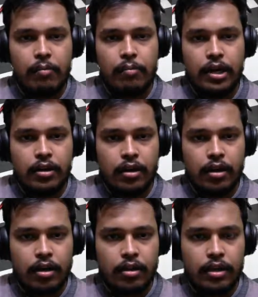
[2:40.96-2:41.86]
But
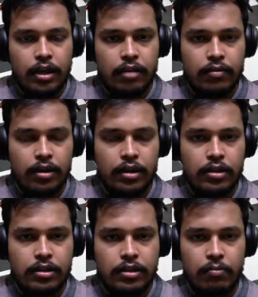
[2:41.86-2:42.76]
there is an
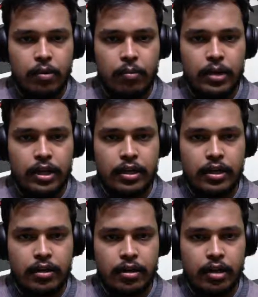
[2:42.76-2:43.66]
interesting moment
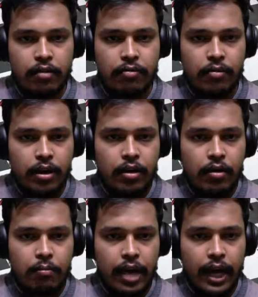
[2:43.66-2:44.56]
here. If
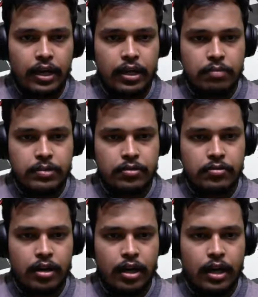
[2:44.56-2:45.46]
black captures
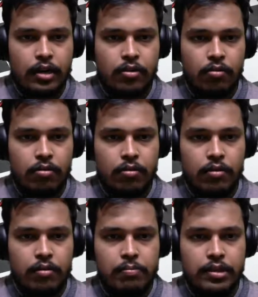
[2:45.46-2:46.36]
the knight
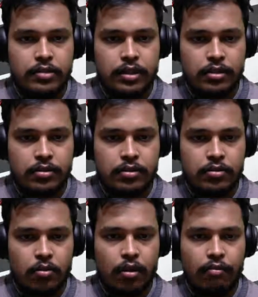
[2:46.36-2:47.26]
on the b6,
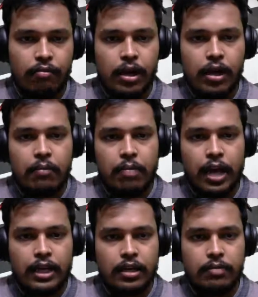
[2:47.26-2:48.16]
so if
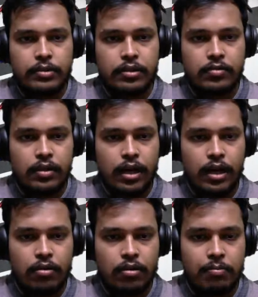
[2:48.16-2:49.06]
black captures the
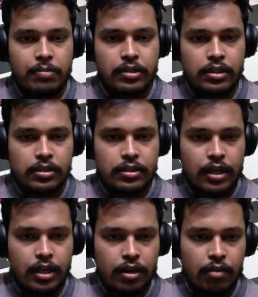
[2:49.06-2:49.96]
knight on the b6,
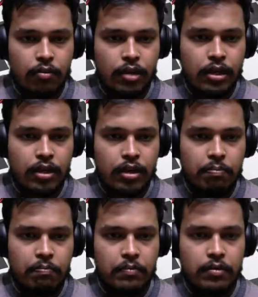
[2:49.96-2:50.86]
then queen
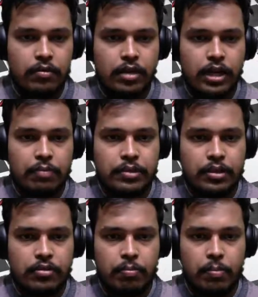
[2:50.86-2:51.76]

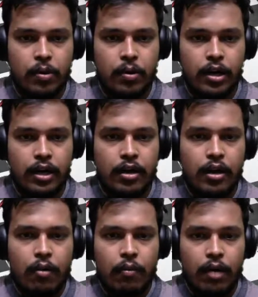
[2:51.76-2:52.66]
captures the pawn, and
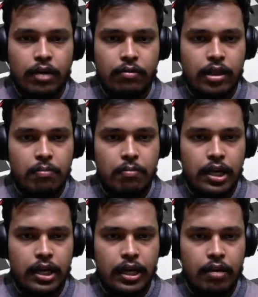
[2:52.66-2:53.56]
white will
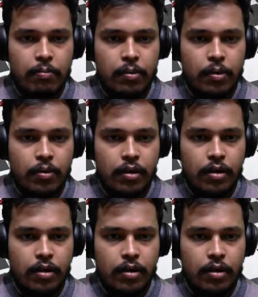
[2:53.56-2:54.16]
simply gain a pawn.